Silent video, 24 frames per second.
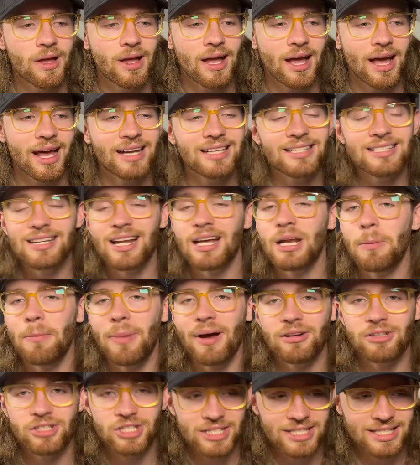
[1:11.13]
And it's not
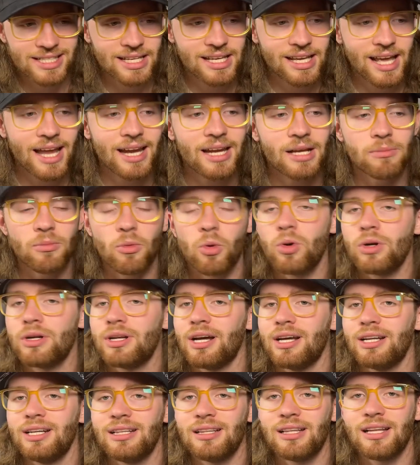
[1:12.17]
about just getting more
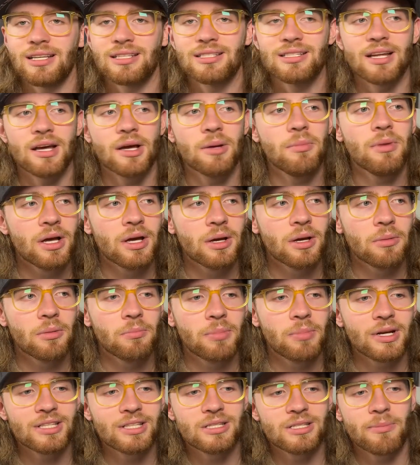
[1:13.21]
done in less time,
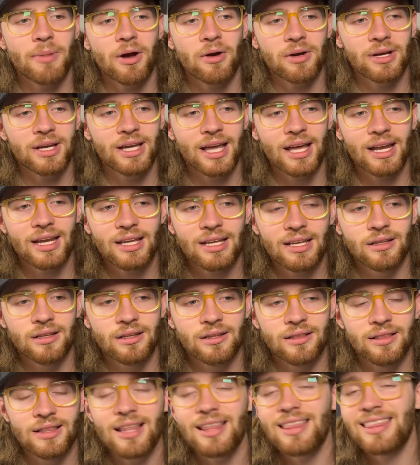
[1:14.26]
but it's about getting
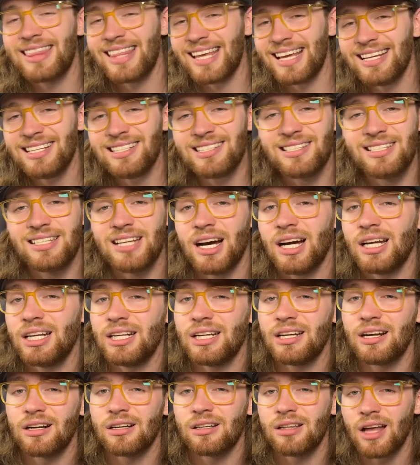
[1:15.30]
the things done
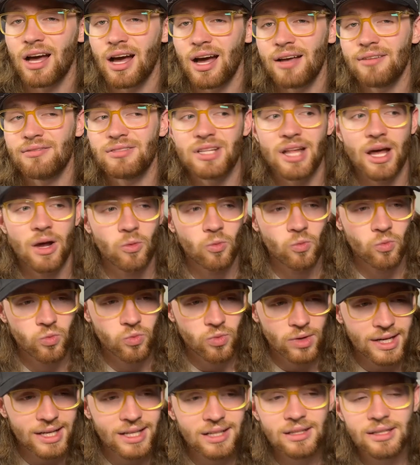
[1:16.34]
in our lives that
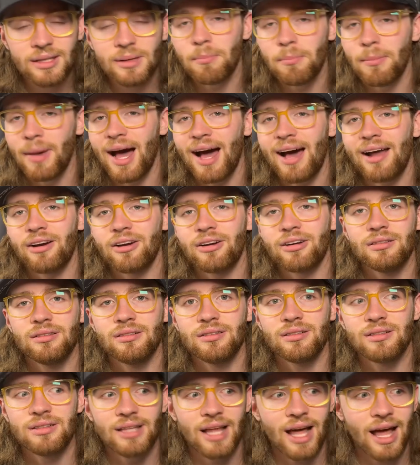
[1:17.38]
really matter,
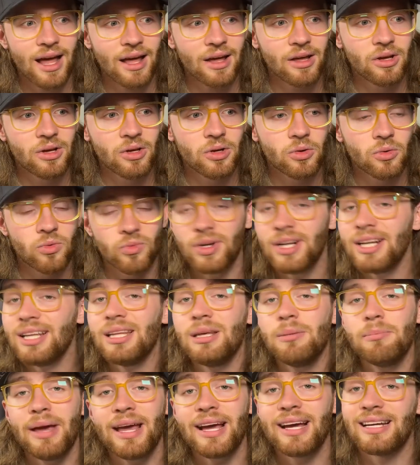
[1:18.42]
that really
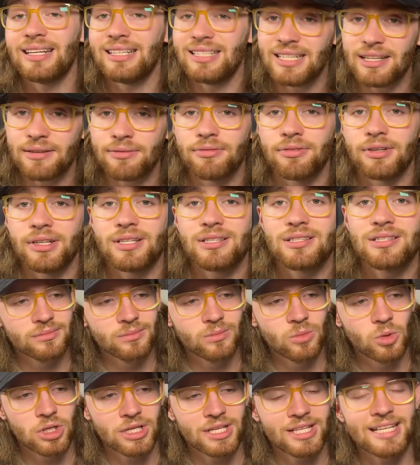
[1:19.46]
make a difference.
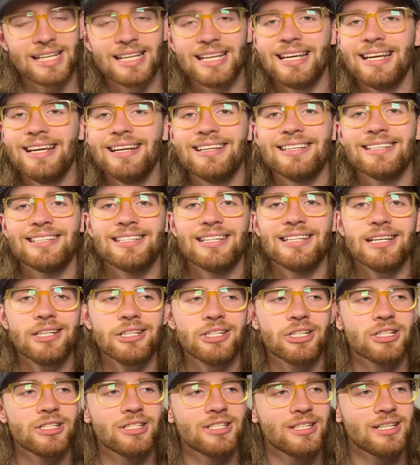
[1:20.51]
One of the key
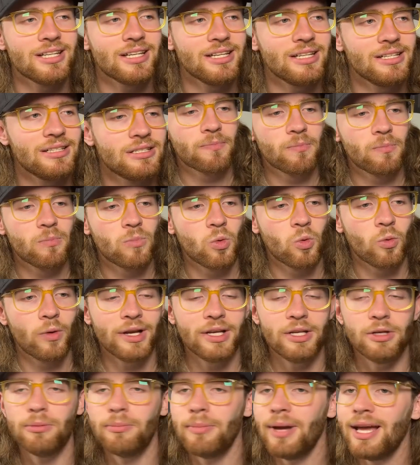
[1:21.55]
distinctions is when
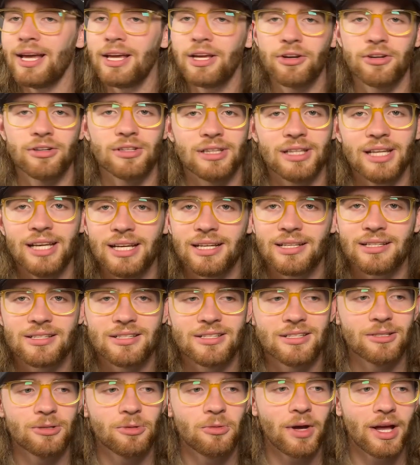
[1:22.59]
you make your
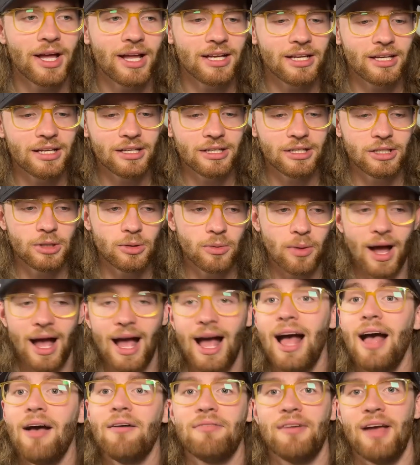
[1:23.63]
list, when you
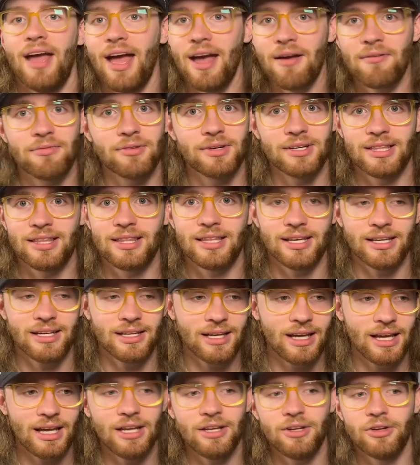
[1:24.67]
have everything
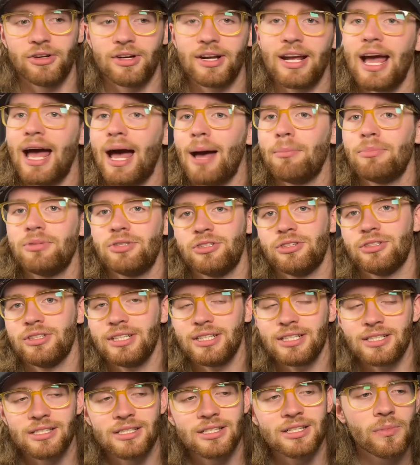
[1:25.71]
in your capture
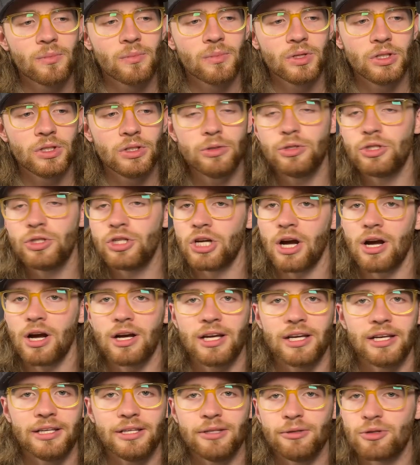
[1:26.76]
list, you
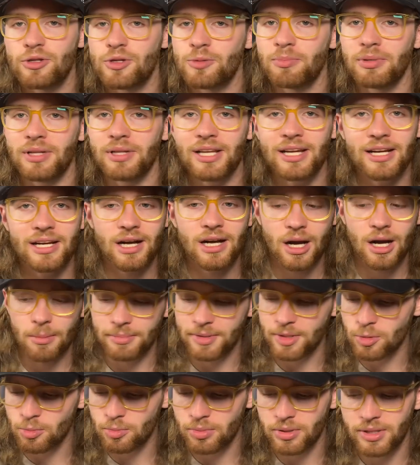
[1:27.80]
chunk it, you split it up,
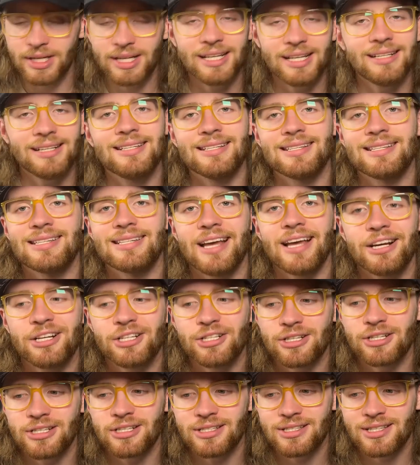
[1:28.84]
you put it into
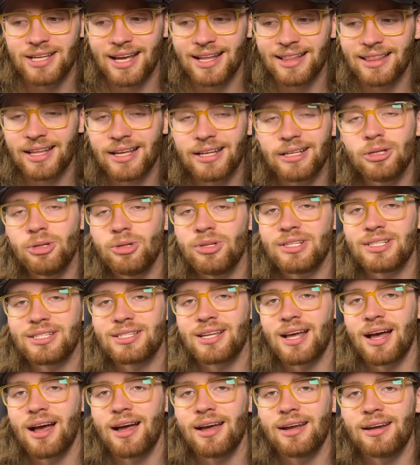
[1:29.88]
sections, and then you
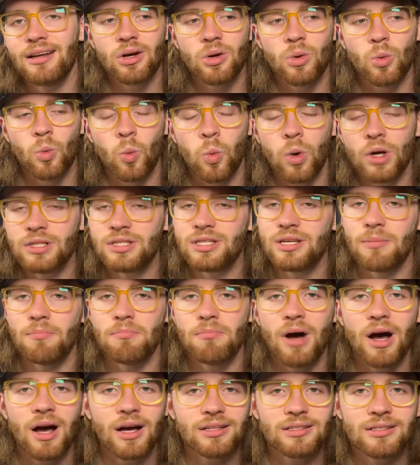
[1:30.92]
decide what's a
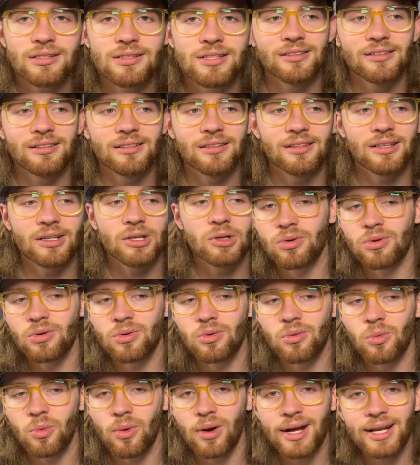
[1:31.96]
must, like
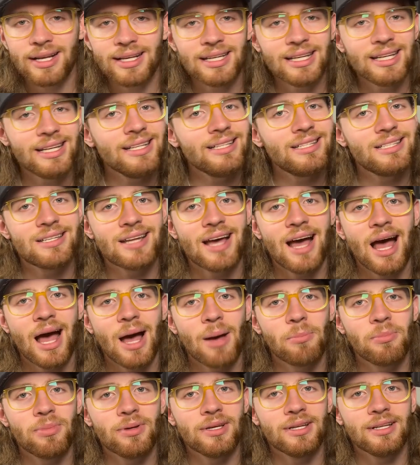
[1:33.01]
what needs to
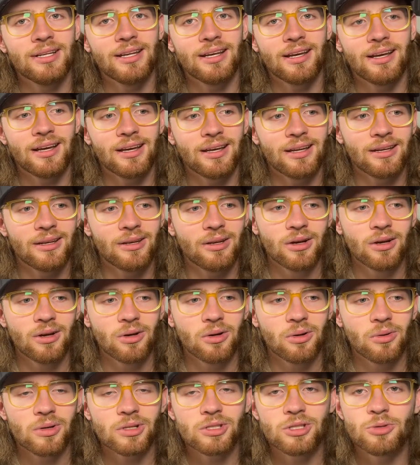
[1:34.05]
happen and
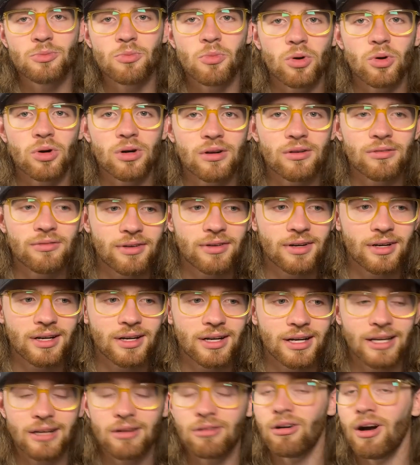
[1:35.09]
what's more of a,
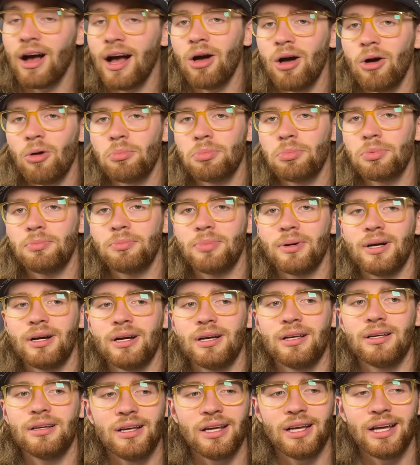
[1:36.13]
it'll help,
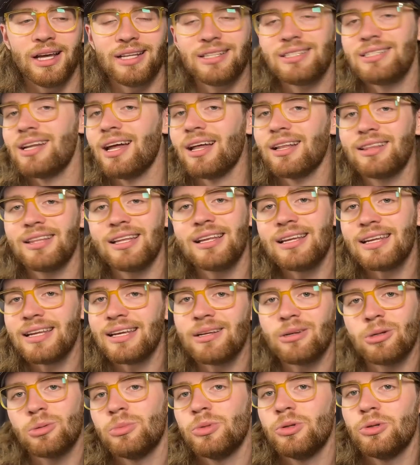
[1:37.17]
but it's not the
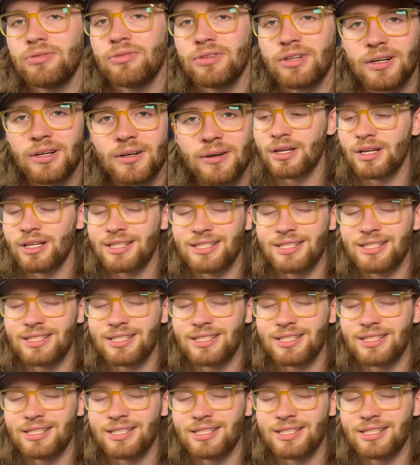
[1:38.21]
needle mover.